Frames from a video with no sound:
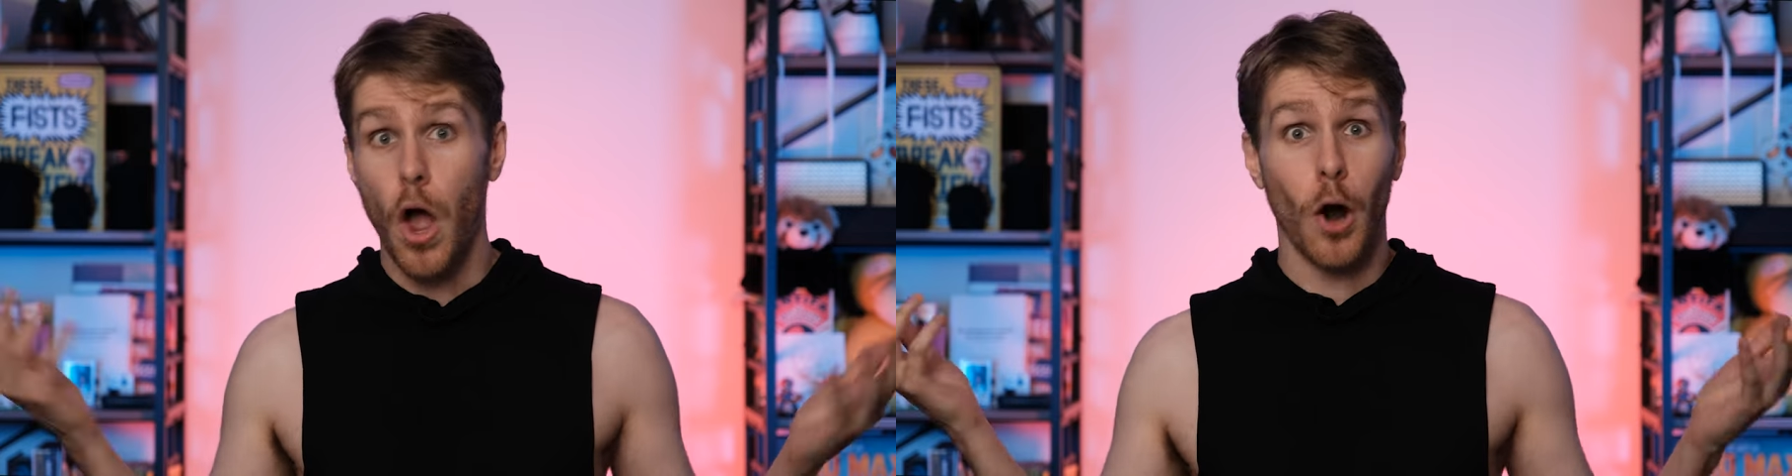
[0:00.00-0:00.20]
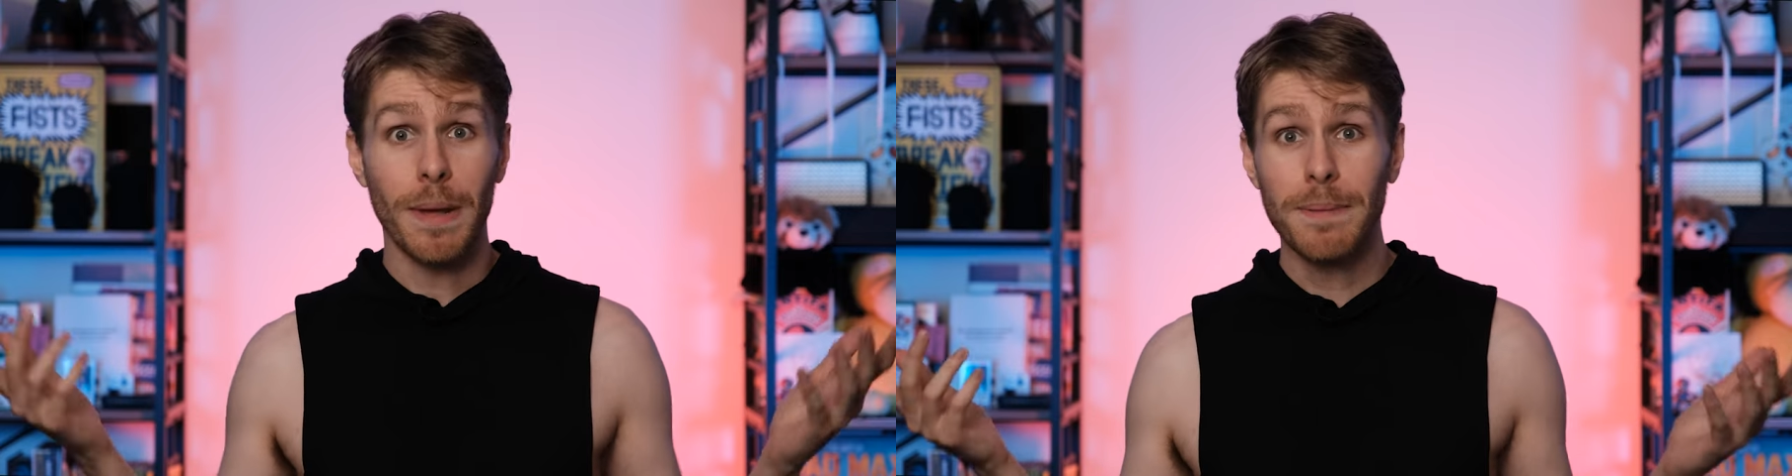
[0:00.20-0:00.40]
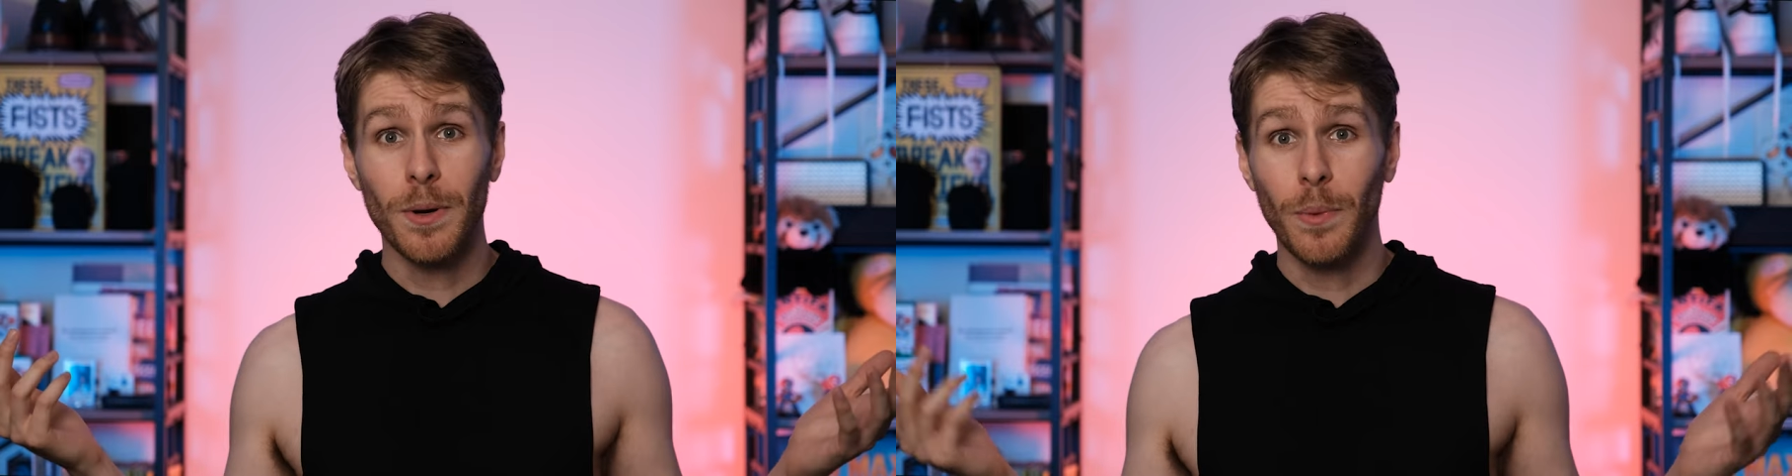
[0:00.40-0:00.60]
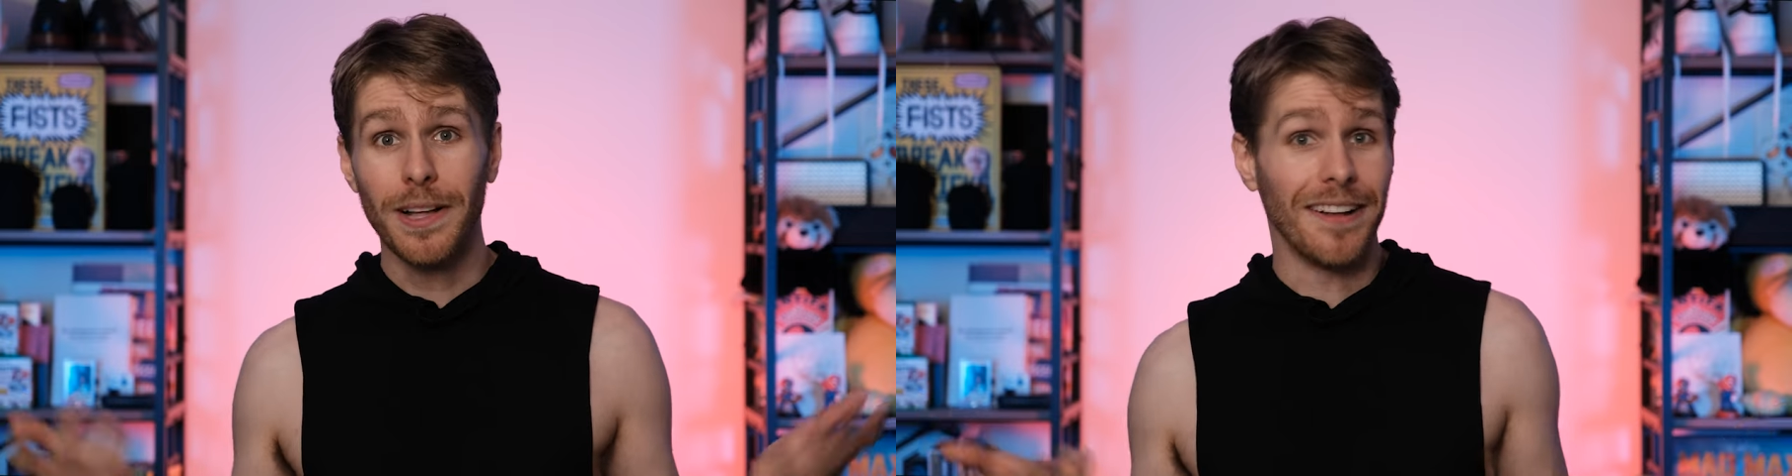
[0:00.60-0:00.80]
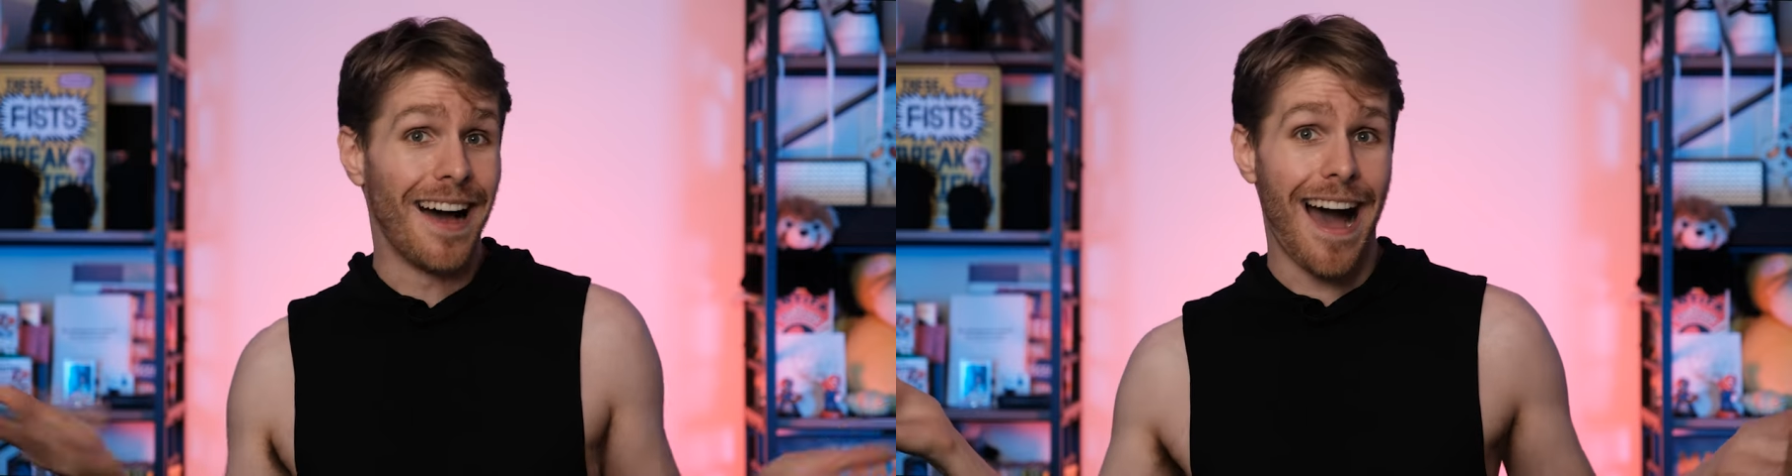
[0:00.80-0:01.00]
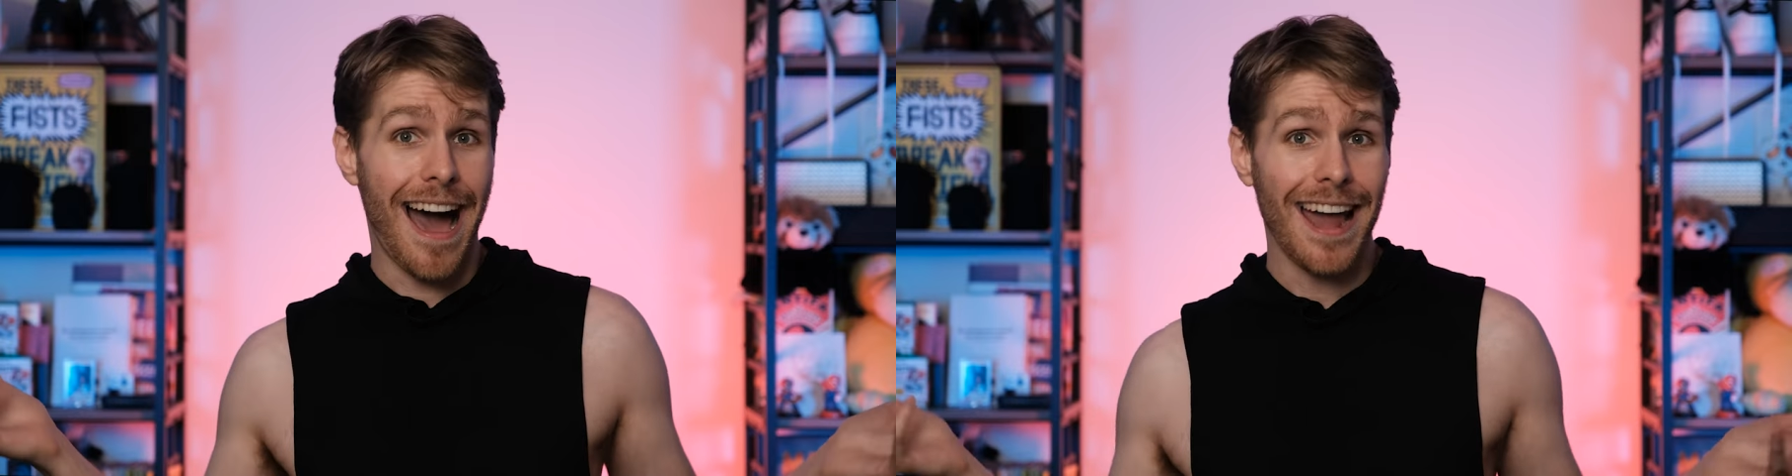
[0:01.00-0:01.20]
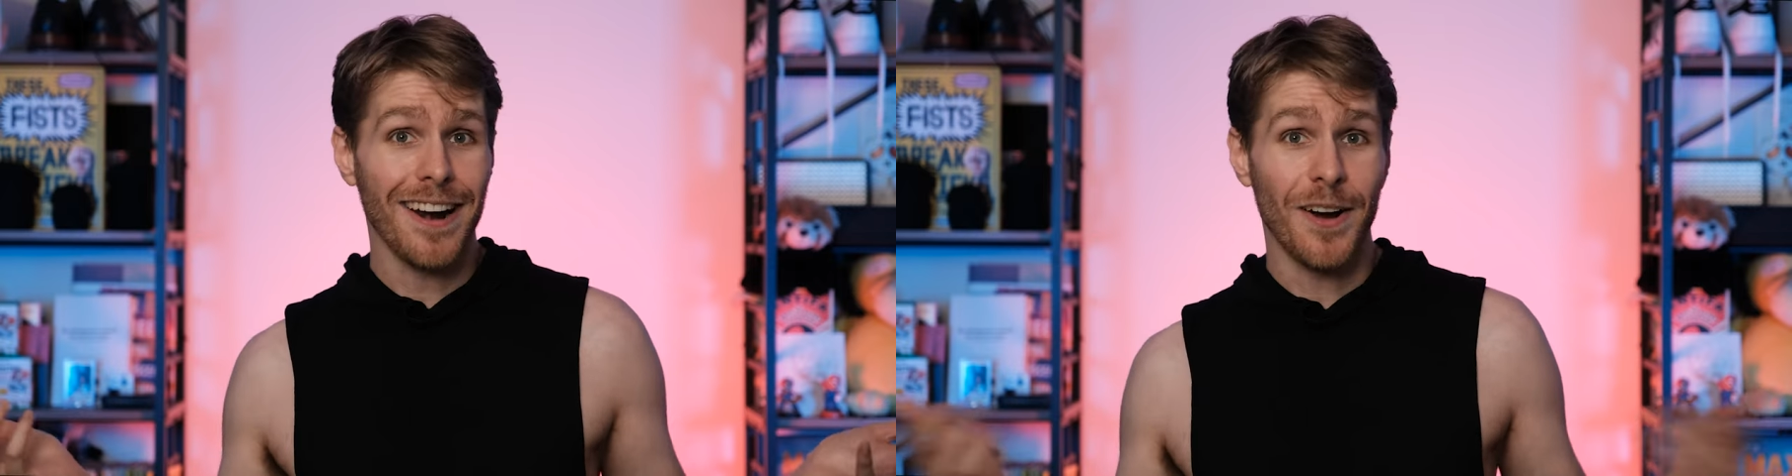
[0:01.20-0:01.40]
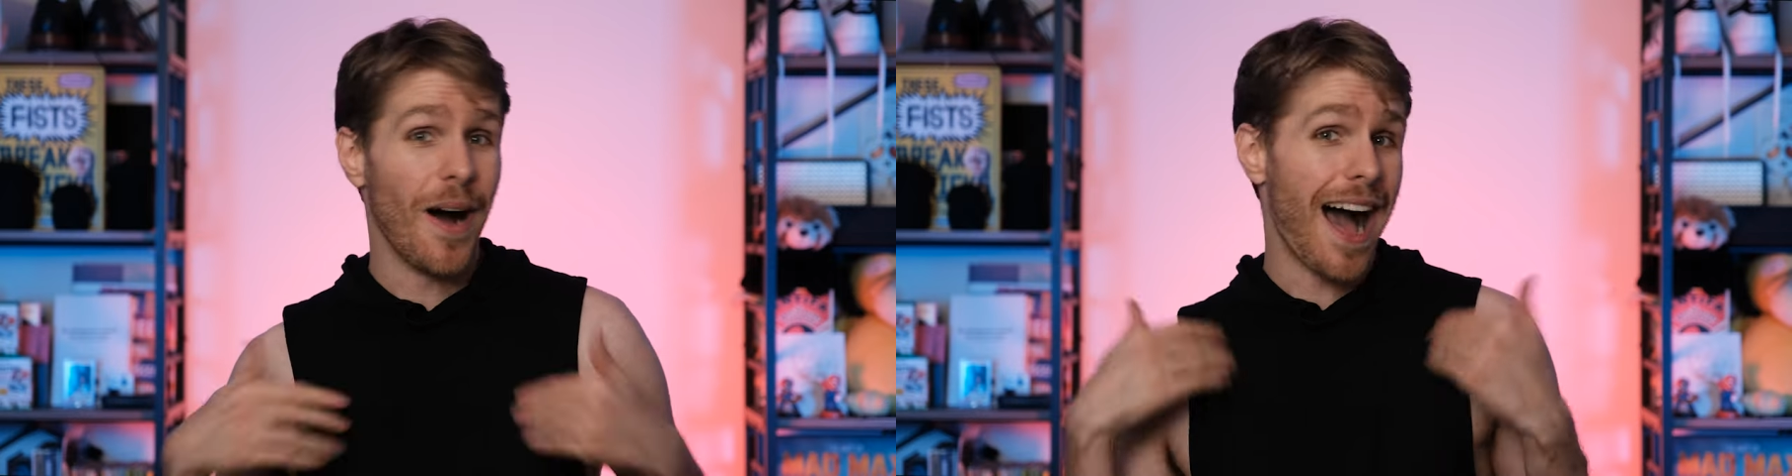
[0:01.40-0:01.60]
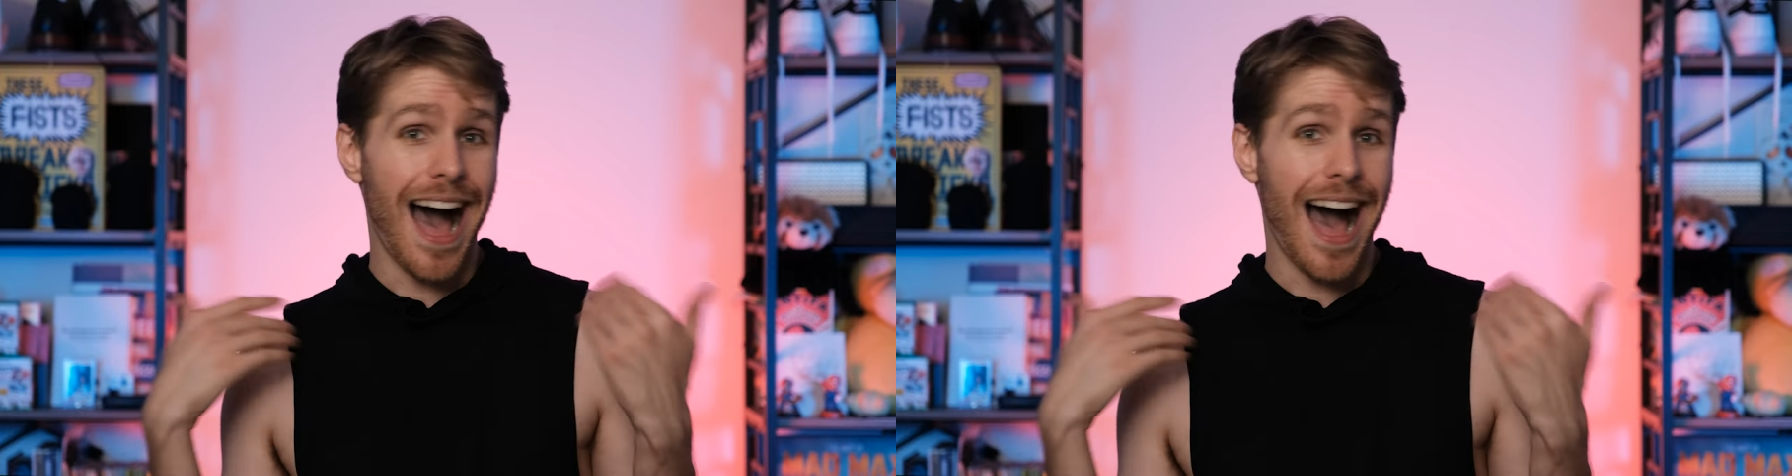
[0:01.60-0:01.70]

Or maybe it will. I don't know.